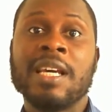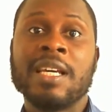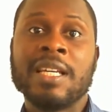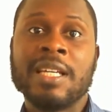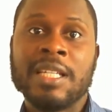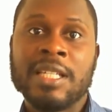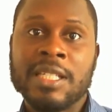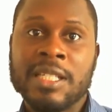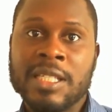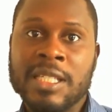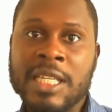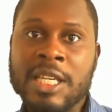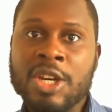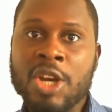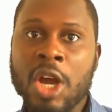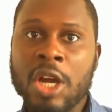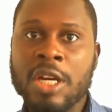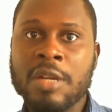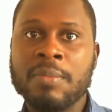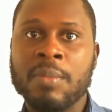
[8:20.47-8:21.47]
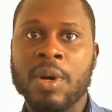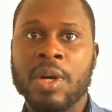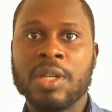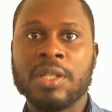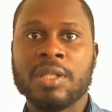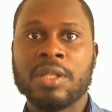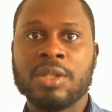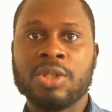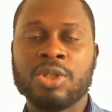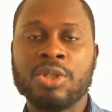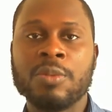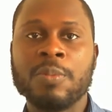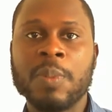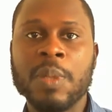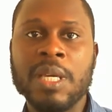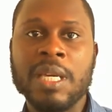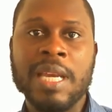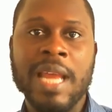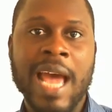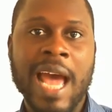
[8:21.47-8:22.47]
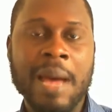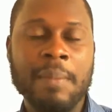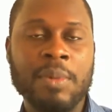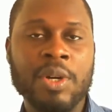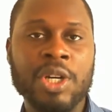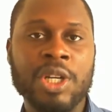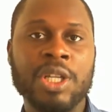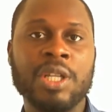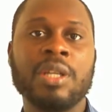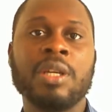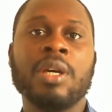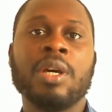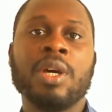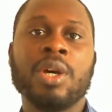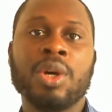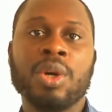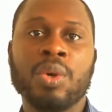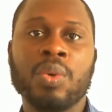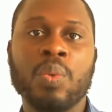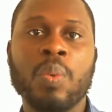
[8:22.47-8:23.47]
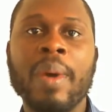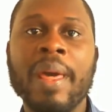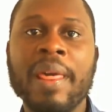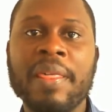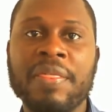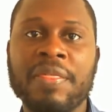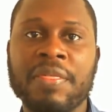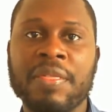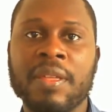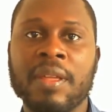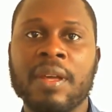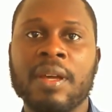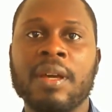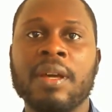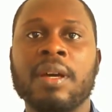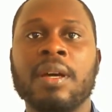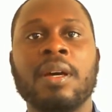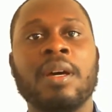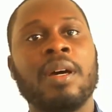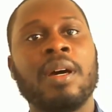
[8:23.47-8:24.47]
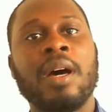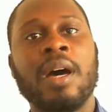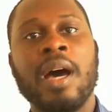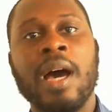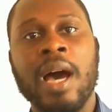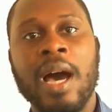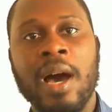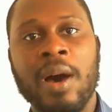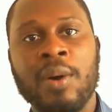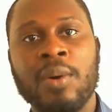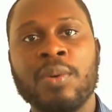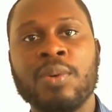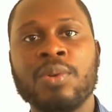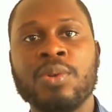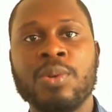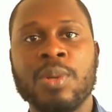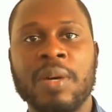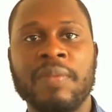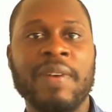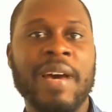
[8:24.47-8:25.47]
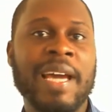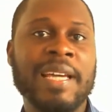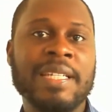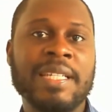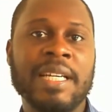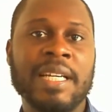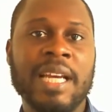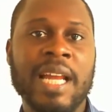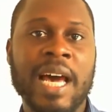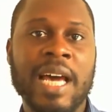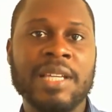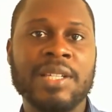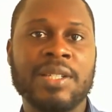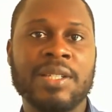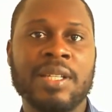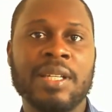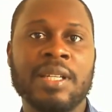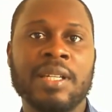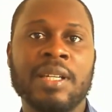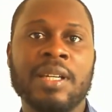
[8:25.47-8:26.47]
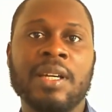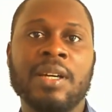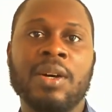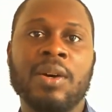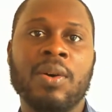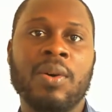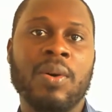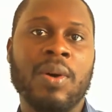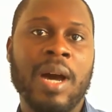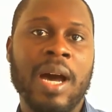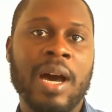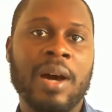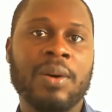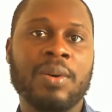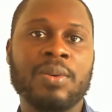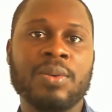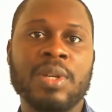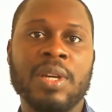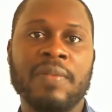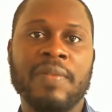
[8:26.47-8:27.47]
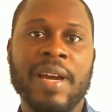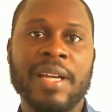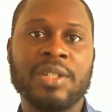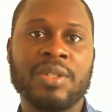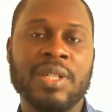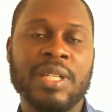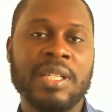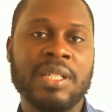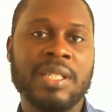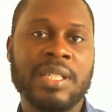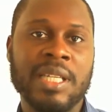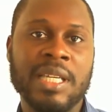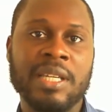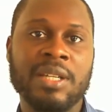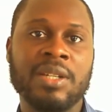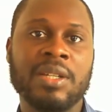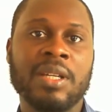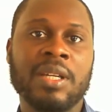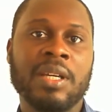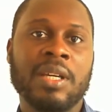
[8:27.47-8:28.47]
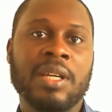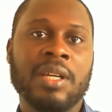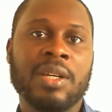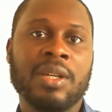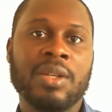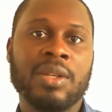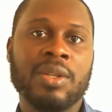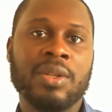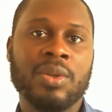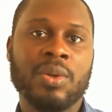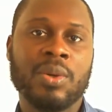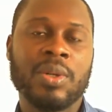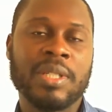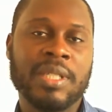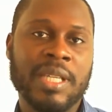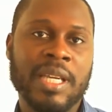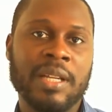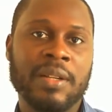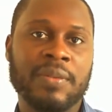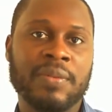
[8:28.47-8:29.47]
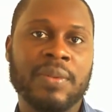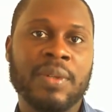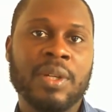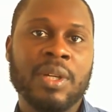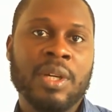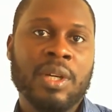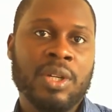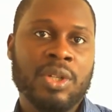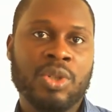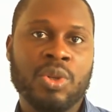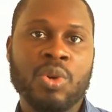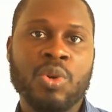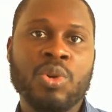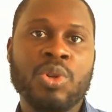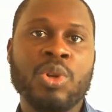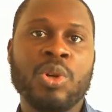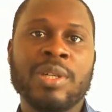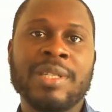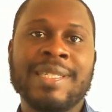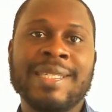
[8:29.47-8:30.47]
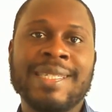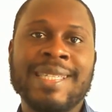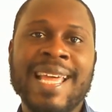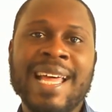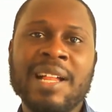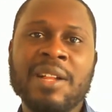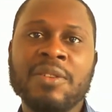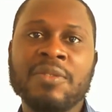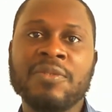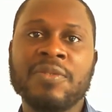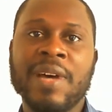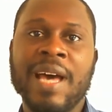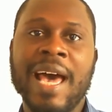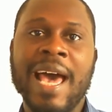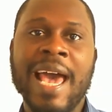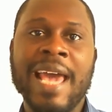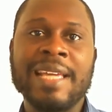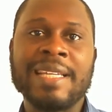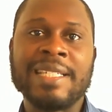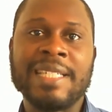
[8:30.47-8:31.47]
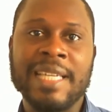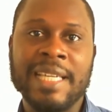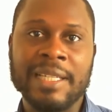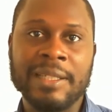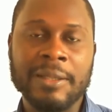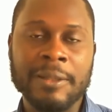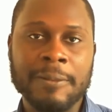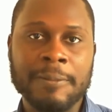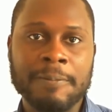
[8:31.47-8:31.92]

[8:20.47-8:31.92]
synonymous, should be in harmony with how you have idealized or how you have actually seen yourself. So your self-ideal